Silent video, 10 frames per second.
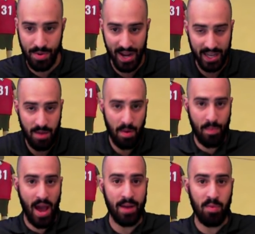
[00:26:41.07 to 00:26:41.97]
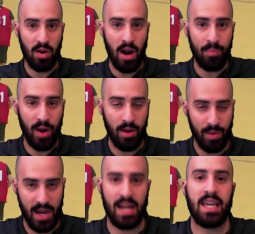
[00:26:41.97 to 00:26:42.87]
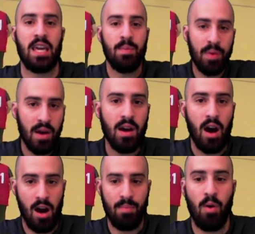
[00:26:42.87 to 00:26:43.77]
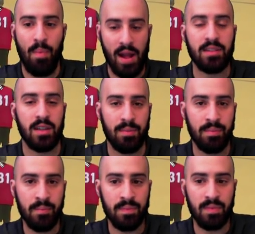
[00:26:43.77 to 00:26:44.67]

We got to keep our back more upright. We got to keep our momentum